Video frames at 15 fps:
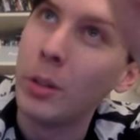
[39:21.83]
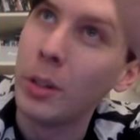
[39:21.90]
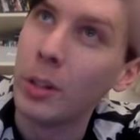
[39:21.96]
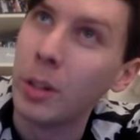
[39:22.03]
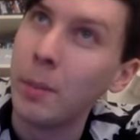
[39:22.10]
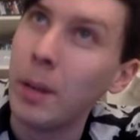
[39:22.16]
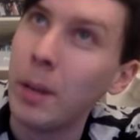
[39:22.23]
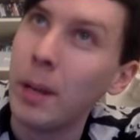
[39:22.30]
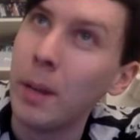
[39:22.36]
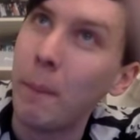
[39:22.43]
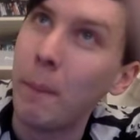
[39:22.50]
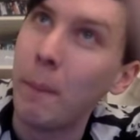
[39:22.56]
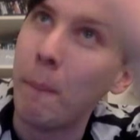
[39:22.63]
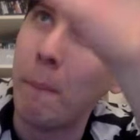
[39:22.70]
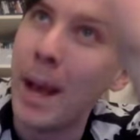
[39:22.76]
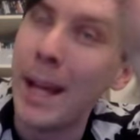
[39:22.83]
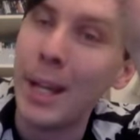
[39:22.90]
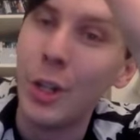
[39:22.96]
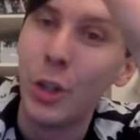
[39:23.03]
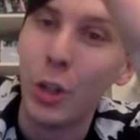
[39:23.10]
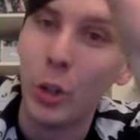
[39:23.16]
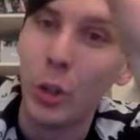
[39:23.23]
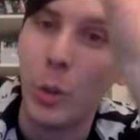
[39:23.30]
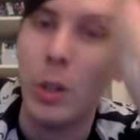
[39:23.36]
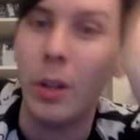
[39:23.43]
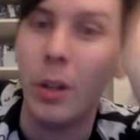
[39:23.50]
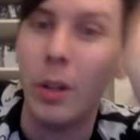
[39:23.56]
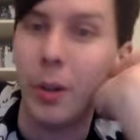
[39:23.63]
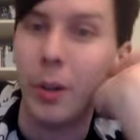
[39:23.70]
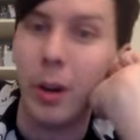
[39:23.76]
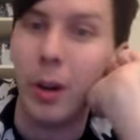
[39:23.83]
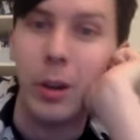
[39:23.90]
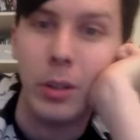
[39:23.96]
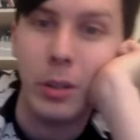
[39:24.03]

So it's going to be May and June on the road.